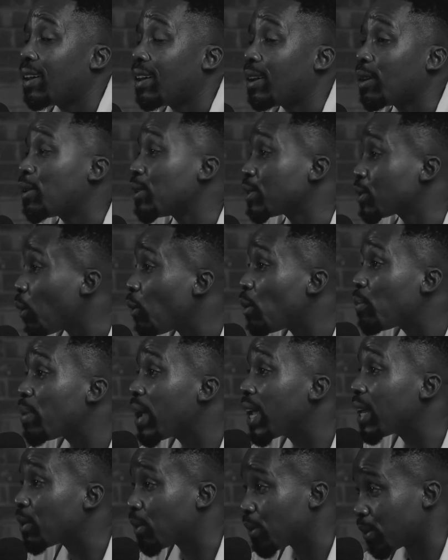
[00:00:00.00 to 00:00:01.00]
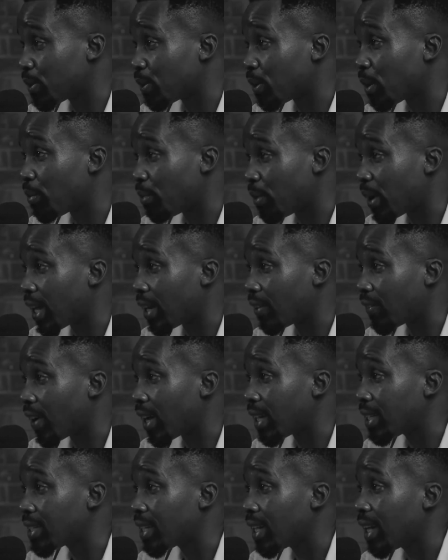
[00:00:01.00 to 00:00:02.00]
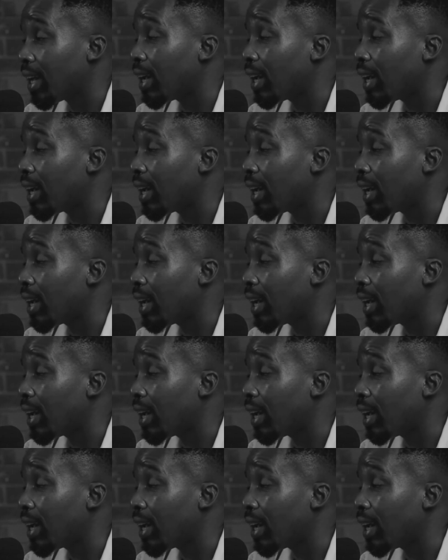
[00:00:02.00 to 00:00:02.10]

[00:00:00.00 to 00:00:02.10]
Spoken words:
Because all pain goes to the brain, right?